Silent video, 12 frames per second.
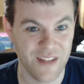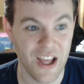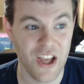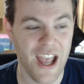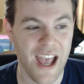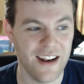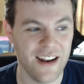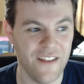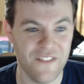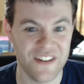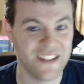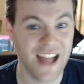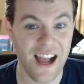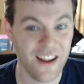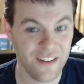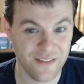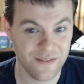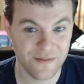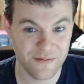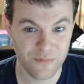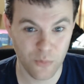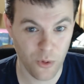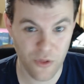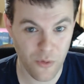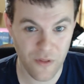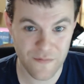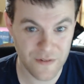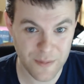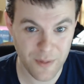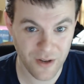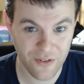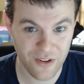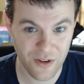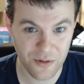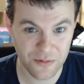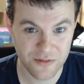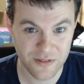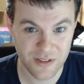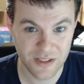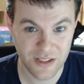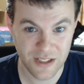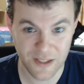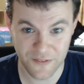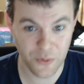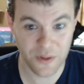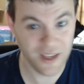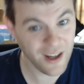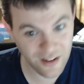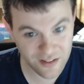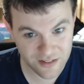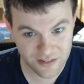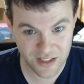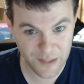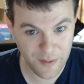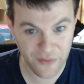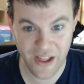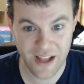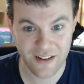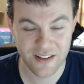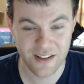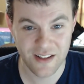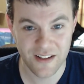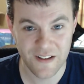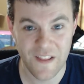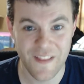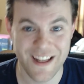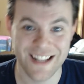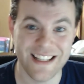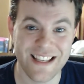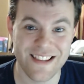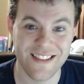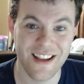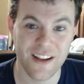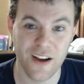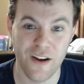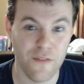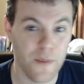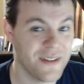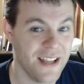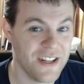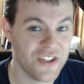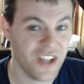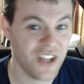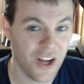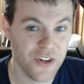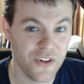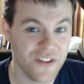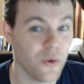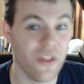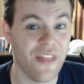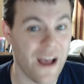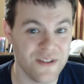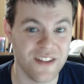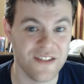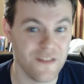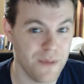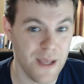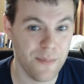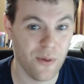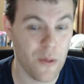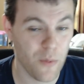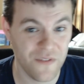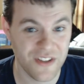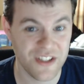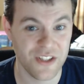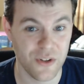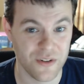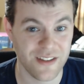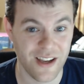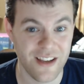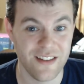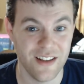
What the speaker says: And if it's not worth more than $50 to you, if you don't care about that, then at least think of the potentially hundreds or thousands of people that will visit your site.